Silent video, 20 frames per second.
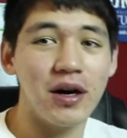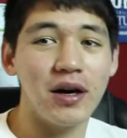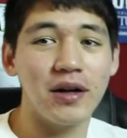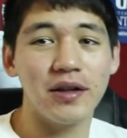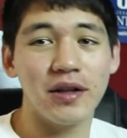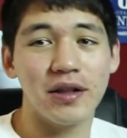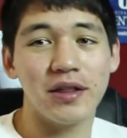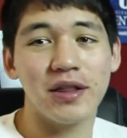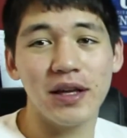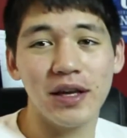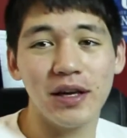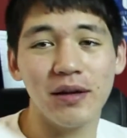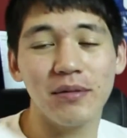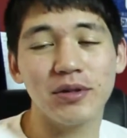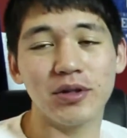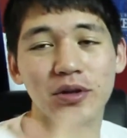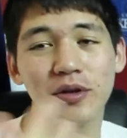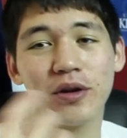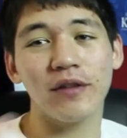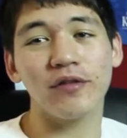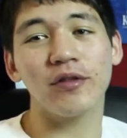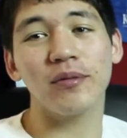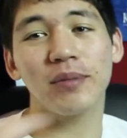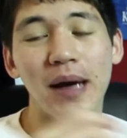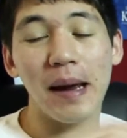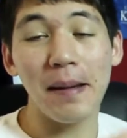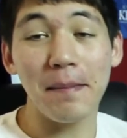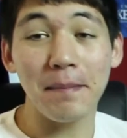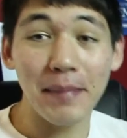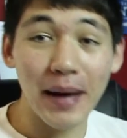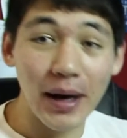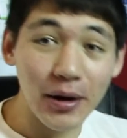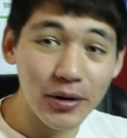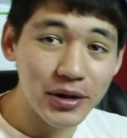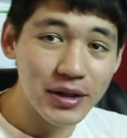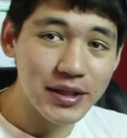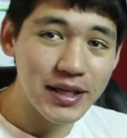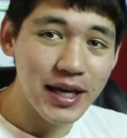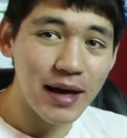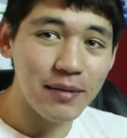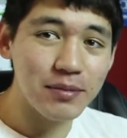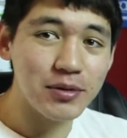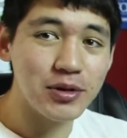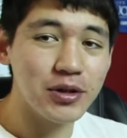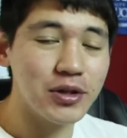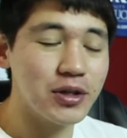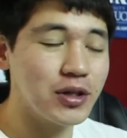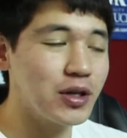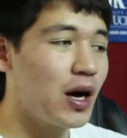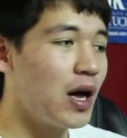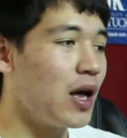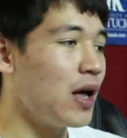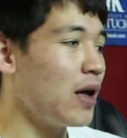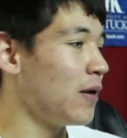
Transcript: on the thing, so you have to buy a mount adapter.